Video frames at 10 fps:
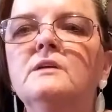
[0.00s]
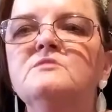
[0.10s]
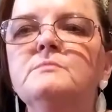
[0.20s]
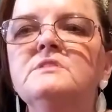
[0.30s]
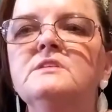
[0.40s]

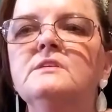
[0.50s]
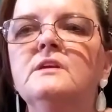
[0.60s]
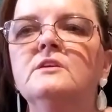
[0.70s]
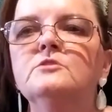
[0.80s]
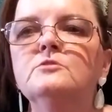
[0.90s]
husband's
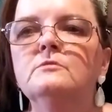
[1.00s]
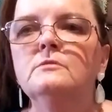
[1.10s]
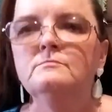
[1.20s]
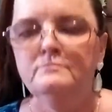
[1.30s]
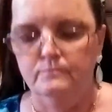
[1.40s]
initial.
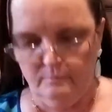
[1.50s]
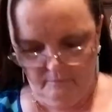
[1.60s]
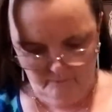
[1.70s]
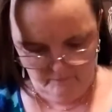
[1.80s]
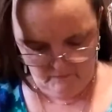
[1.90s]

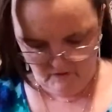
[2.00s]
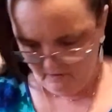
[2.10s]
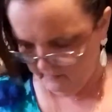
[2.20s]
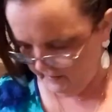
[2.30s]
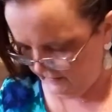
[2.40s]

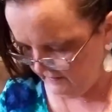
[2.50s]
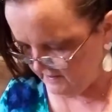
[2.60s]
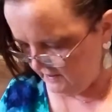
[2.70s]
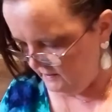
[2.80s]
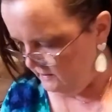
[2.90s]
Okay,
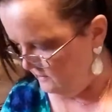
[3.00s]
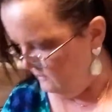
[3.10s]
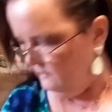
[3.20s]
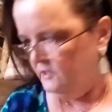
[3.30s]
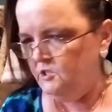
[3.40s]
that's it
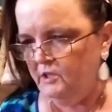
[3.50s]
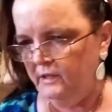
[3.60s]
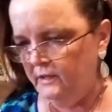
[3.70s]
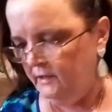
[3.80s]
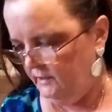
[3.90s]
on the
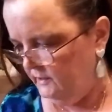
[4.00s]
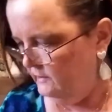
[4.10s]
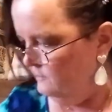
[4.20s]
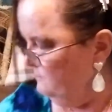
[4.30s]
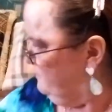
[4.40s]

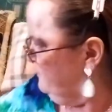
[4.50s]
Shein.